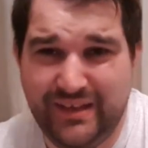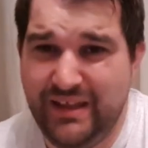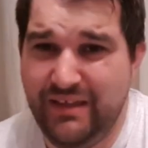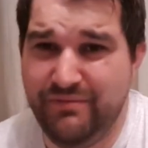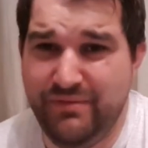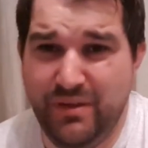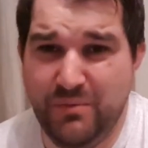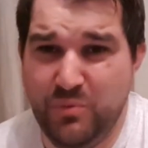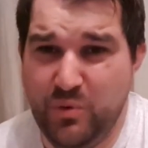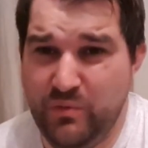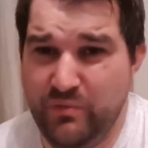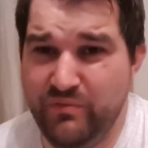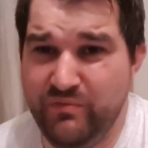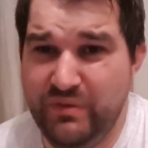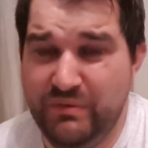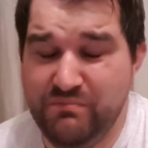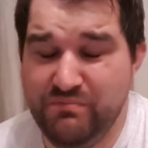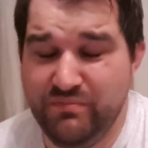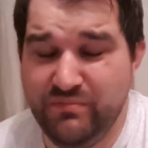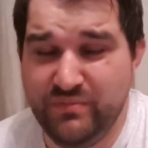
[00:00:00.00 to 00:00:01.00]
I have that
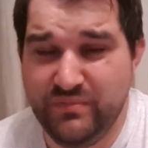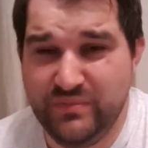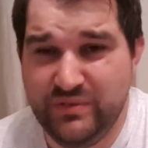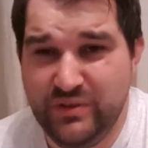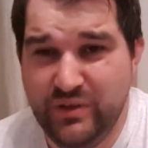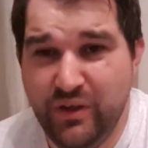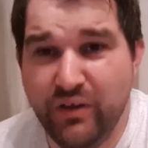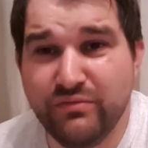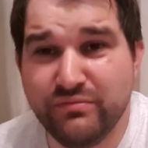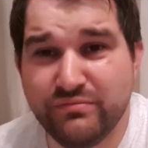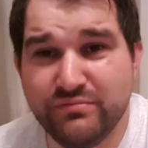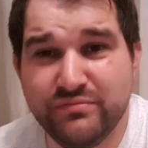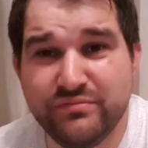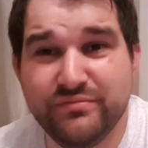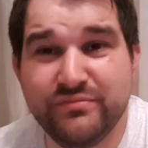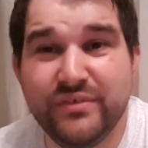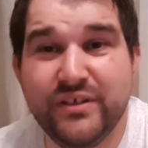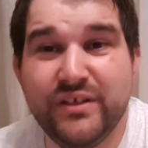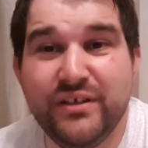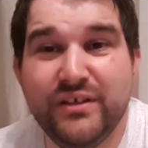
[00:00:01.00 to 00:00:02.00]
problem, not
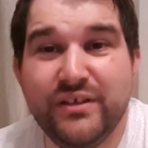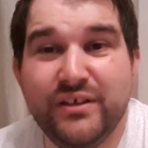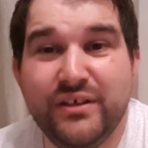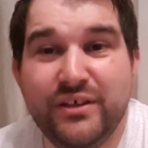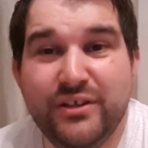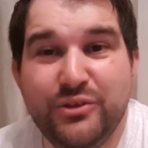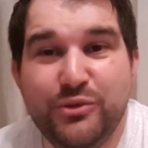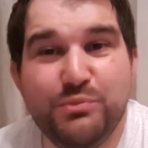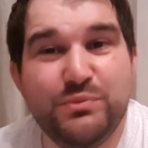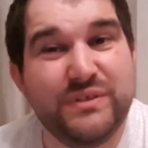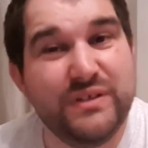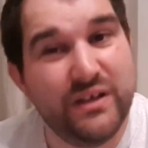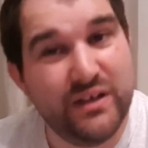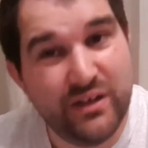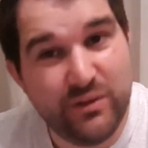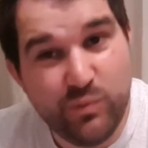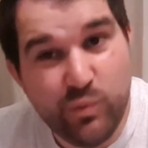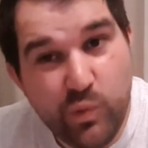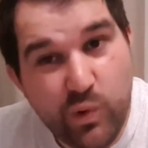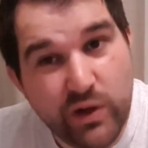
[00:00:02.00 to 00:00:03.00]

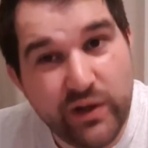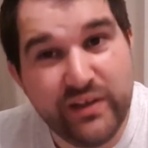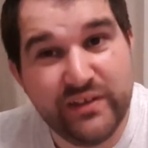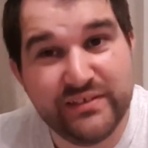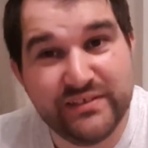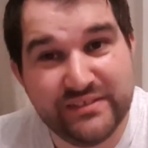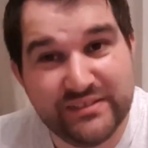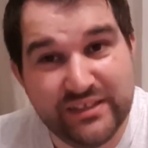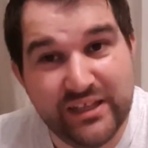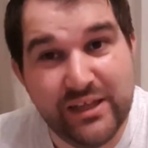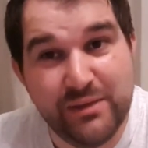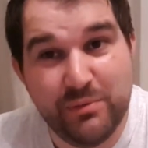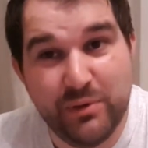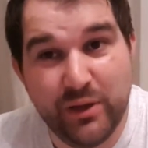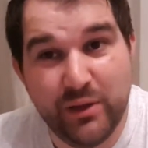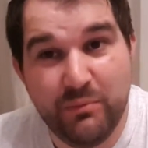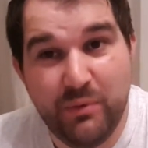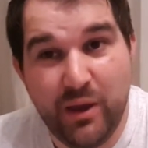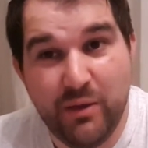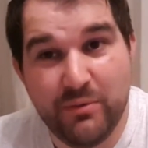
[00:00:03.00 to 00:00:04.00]
particularly wanting to sleep
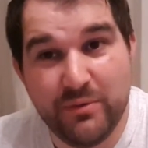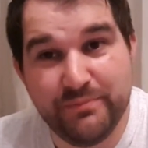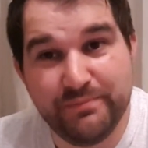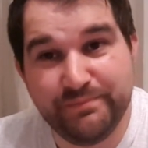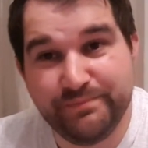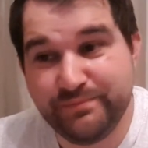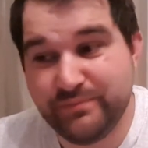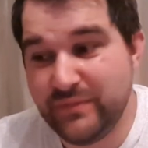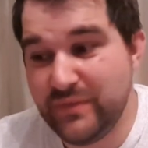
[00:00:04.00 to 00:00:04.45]
at the moment.